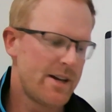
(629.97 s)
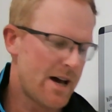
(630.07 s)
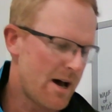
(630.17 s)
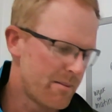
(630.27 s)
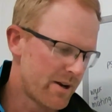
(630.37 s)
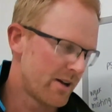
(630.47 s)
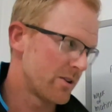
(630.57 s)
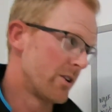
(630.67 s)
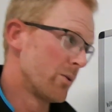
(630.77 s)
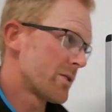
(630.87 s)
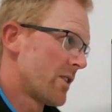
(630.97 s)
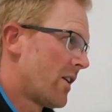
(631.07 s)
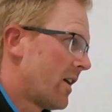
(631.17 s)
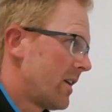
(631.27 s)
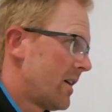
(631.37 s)
It also
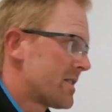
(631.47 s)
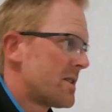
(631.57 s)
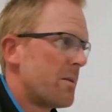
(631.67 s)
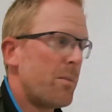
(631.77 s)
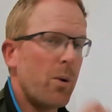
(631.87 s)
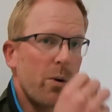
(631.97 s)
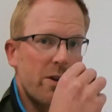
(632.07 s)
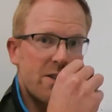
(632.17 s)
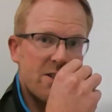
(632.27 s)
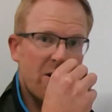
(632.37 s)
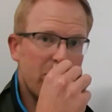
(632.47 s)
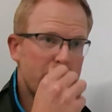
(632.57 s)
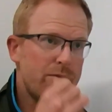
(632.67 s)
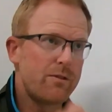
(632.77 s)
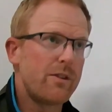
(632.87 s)
highlights the importance
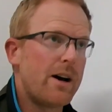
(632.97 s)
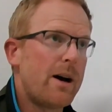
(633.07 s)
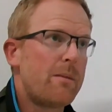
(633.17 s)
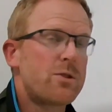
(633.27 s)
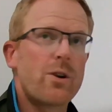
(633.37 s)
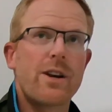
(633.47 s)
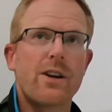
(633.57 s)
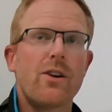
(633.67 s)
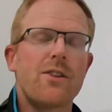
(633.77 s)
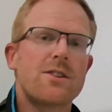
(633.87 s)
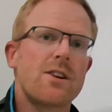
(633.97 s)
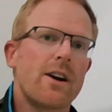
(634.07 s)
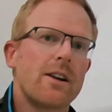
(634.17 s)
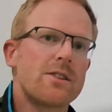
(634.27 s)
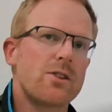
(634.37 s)
of treating
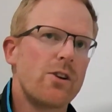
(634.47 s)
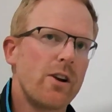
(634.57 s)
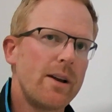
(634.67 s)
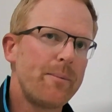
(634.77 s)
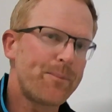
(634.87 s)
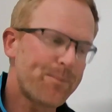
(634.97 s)
non-cyclers early.